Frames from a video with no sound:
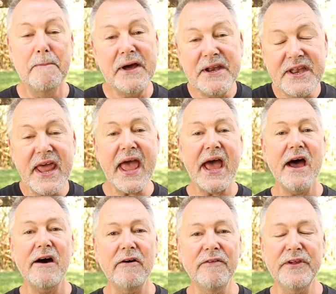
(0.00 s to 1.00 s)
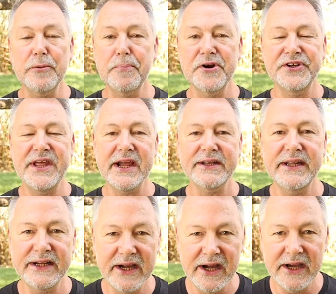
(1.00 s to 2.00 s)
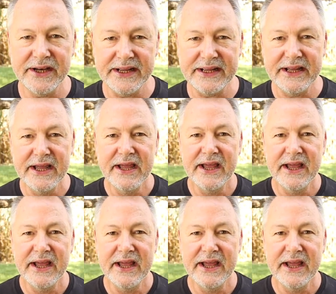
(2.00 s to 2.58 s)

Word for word: But now they're protecting honey,